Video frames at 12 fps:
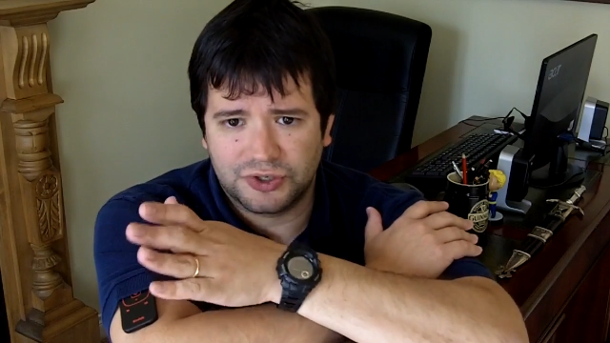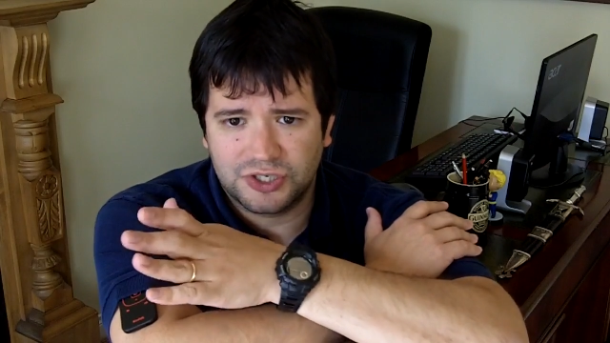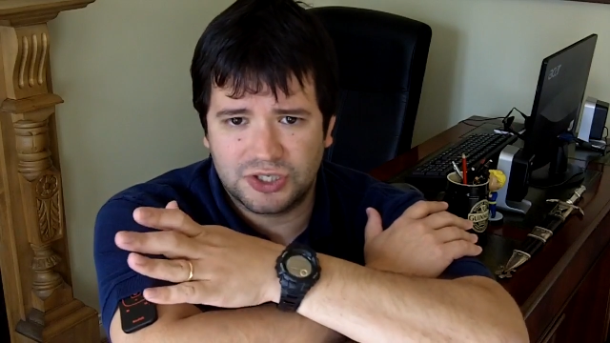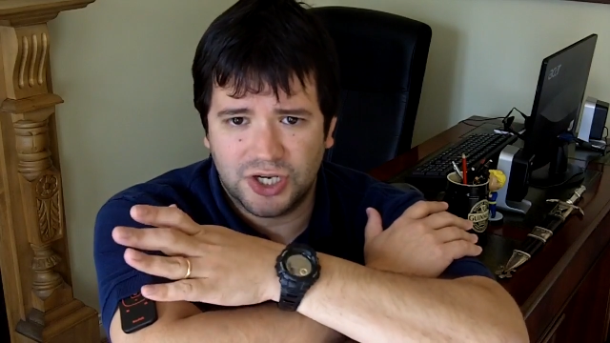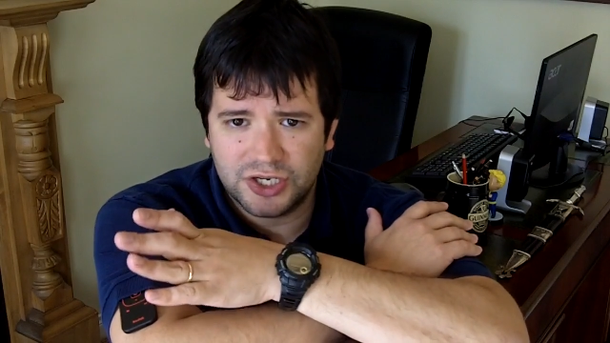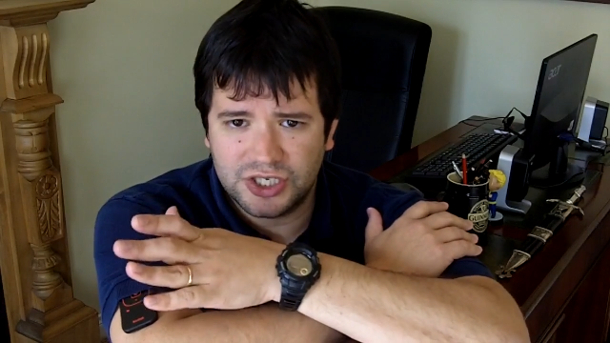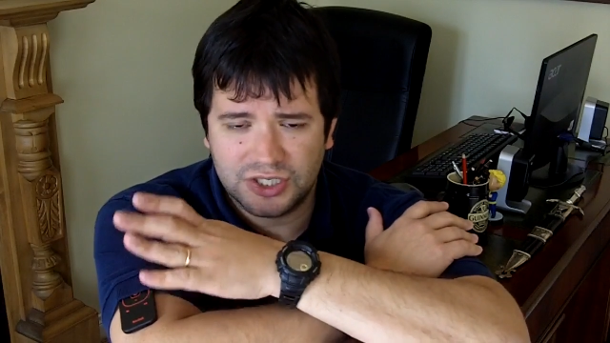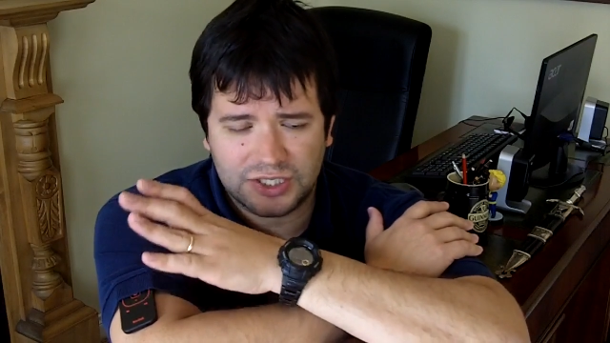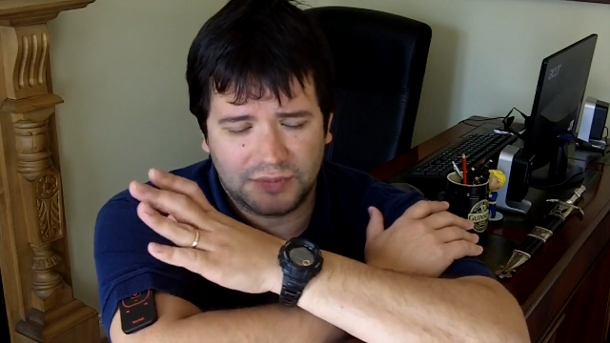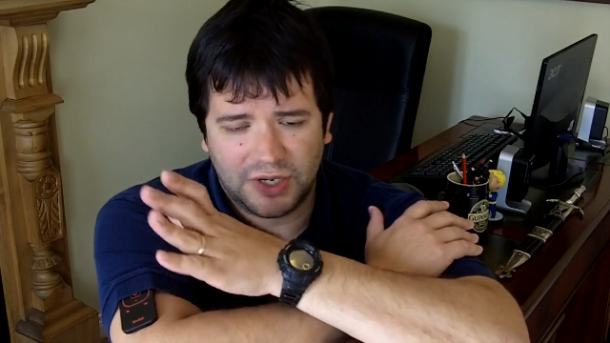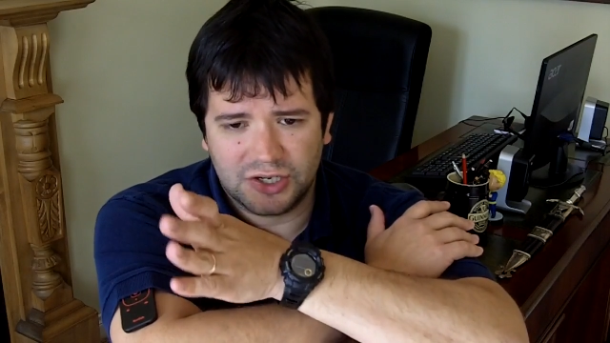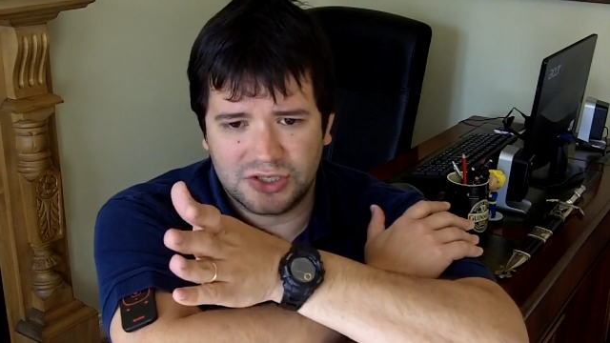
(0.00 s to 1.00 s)
so it's not just,
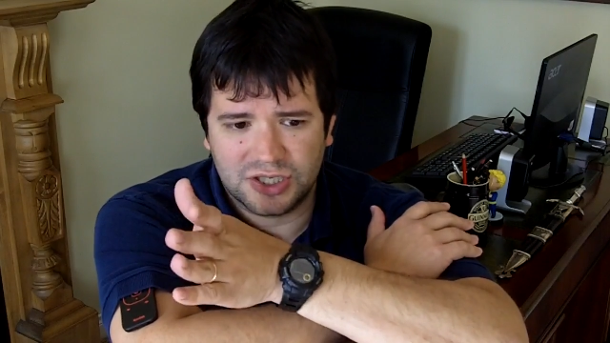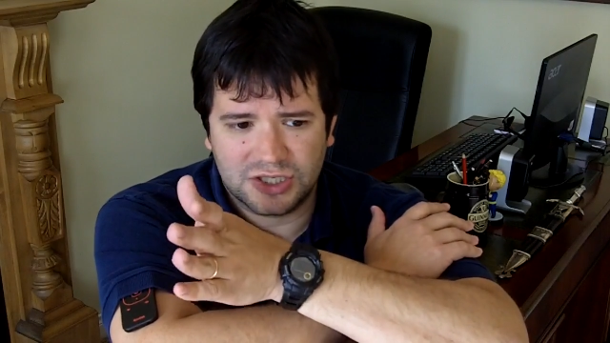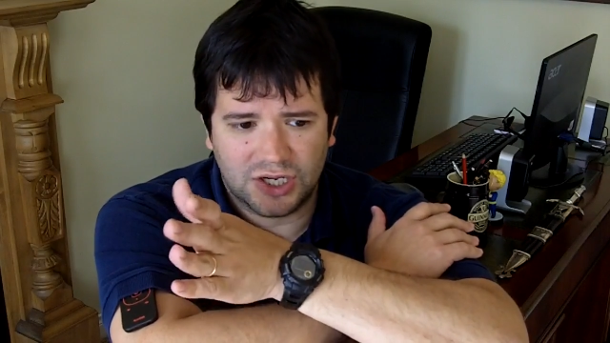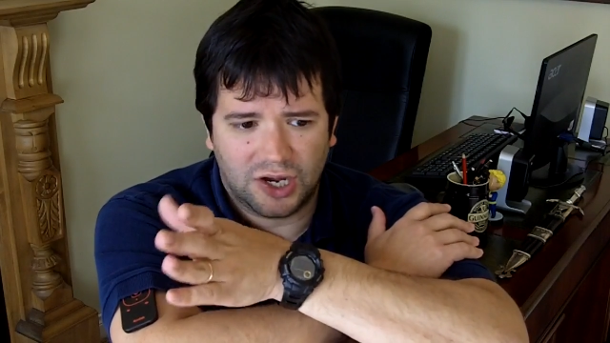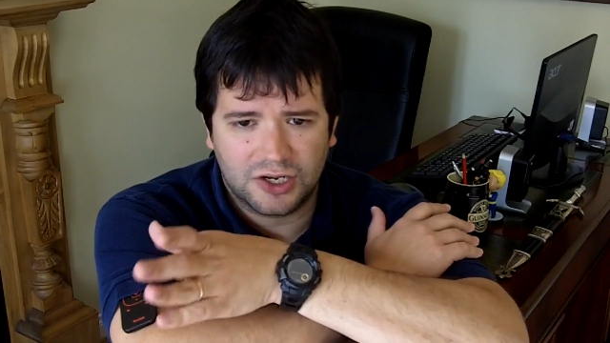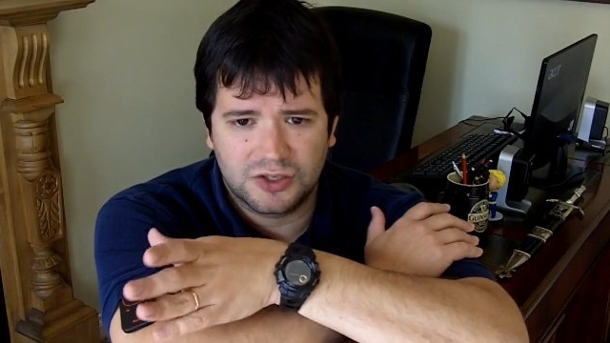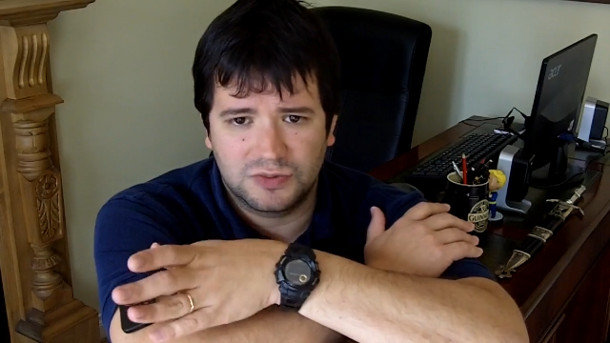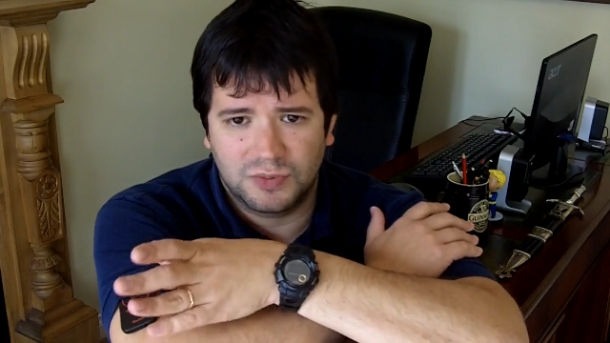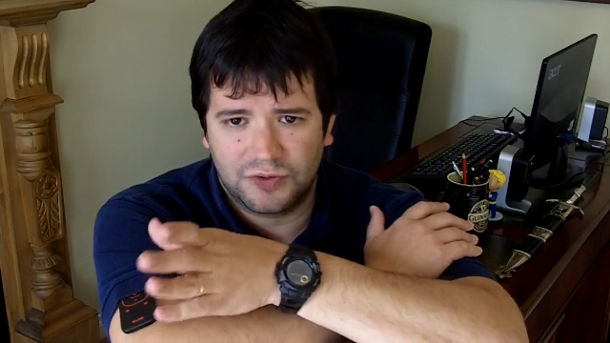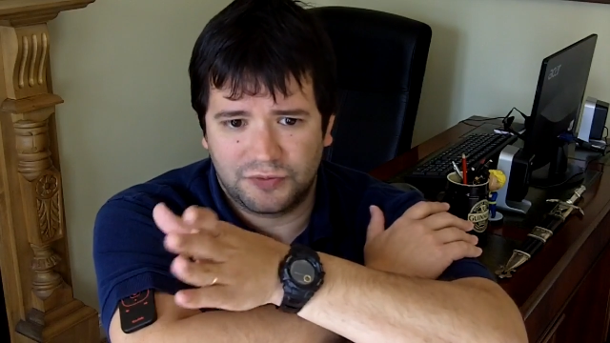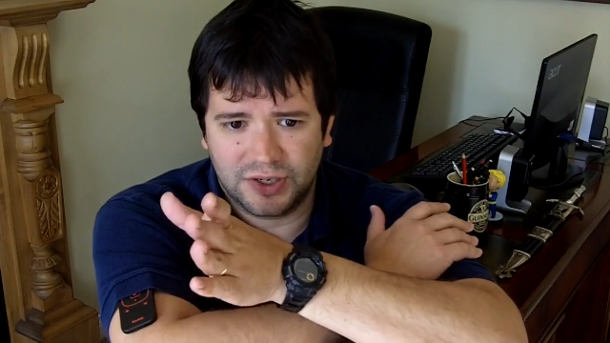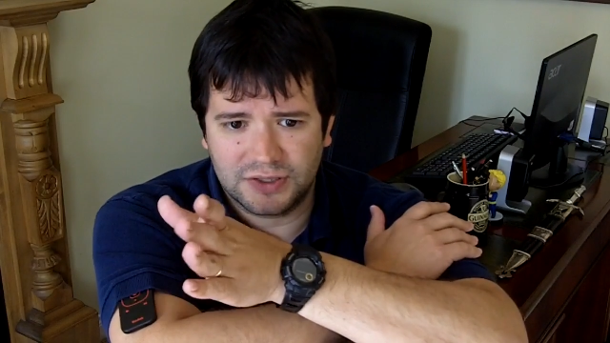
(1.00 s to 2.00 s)
I'm not just talking to
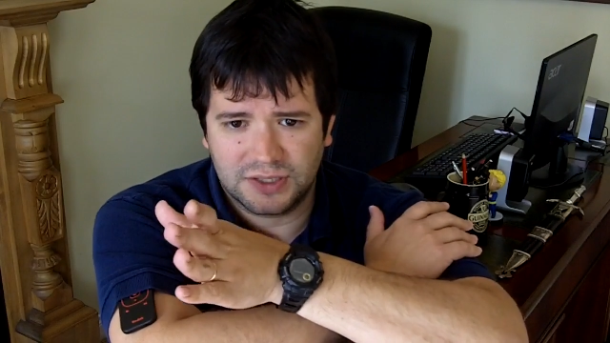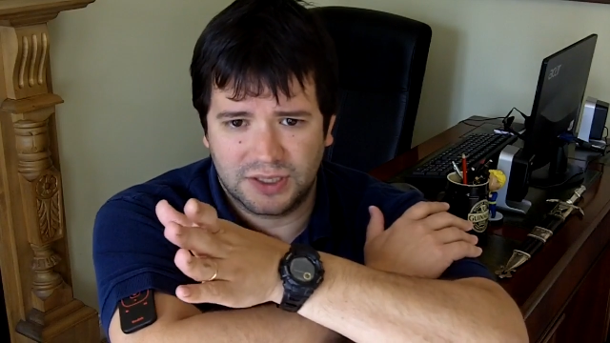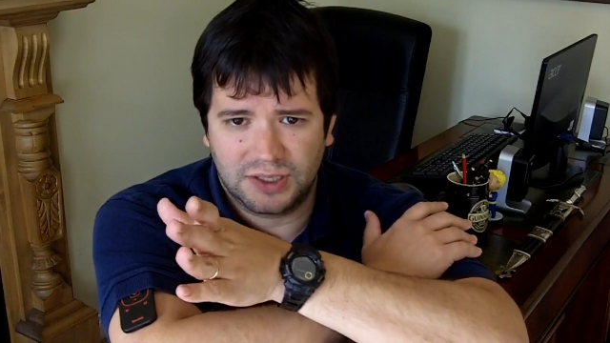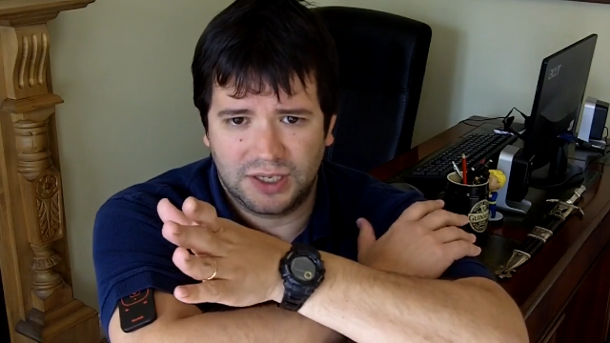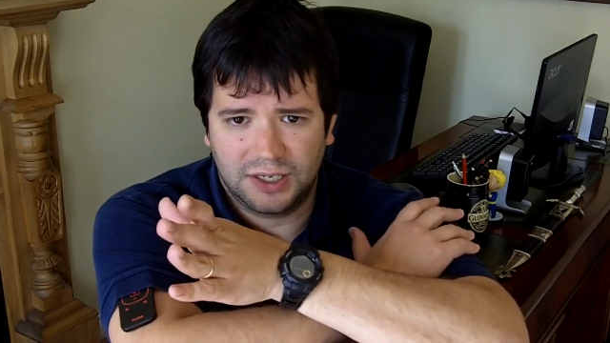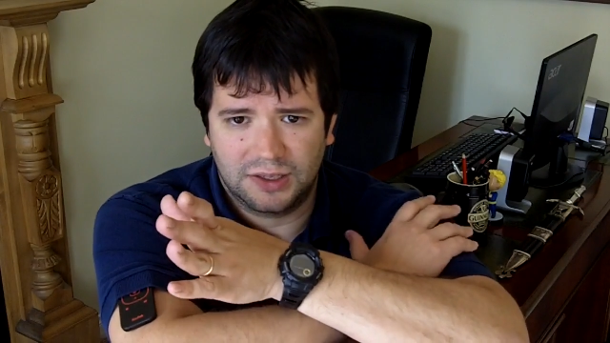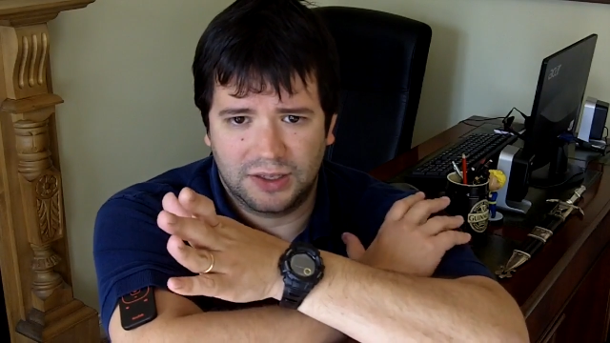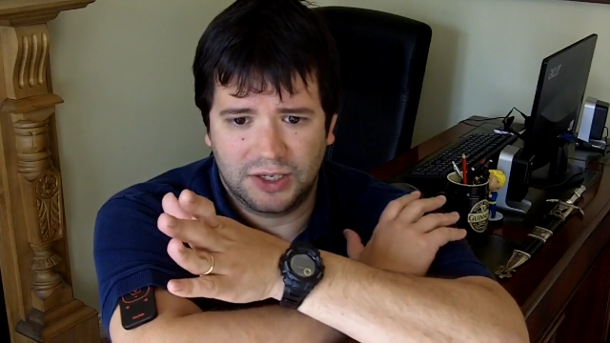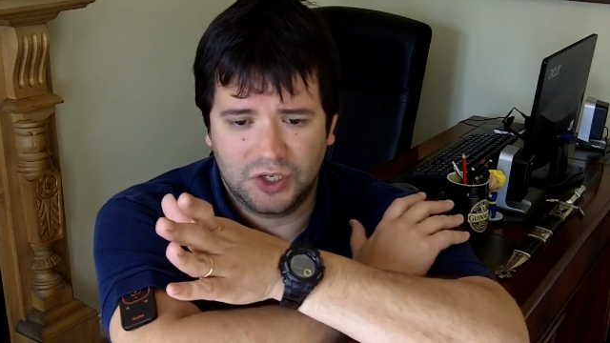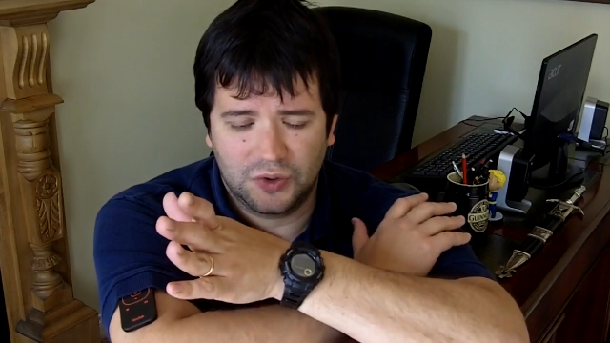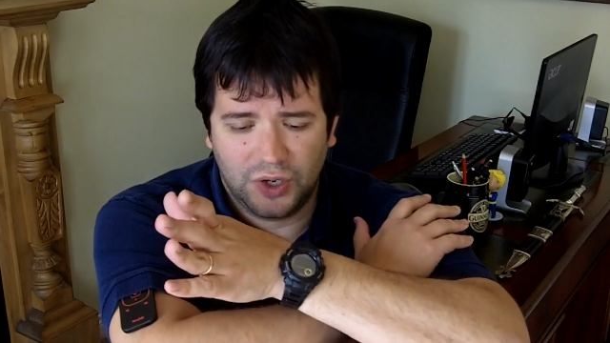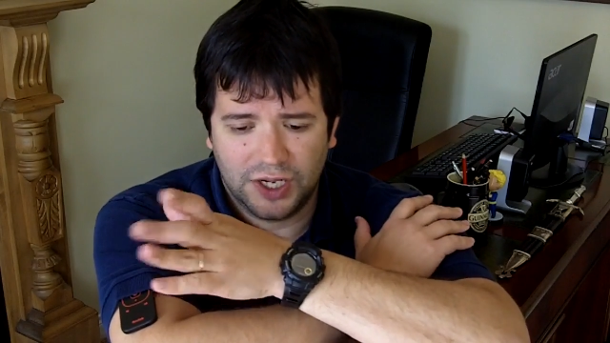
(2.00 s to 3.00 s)
my friends
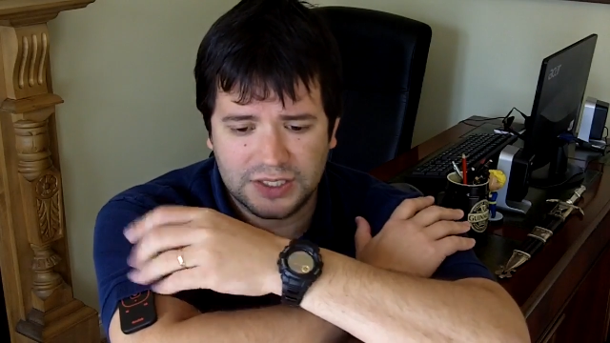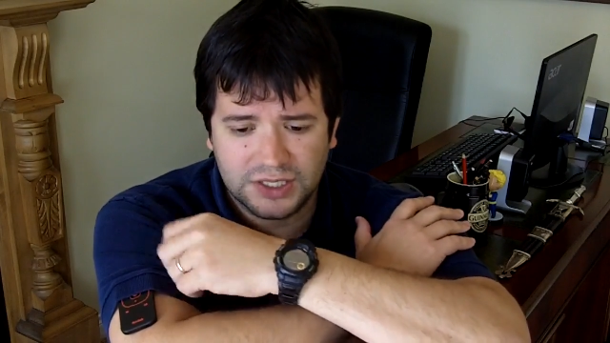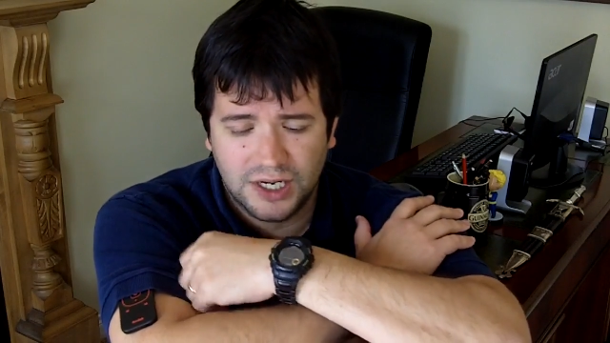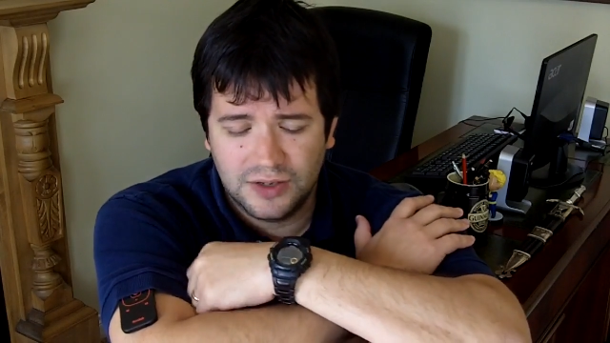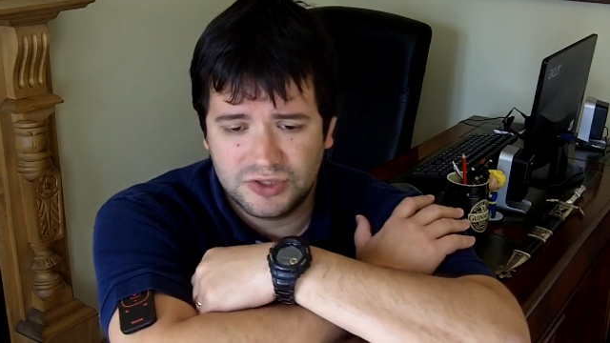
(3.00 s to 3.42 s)
in US,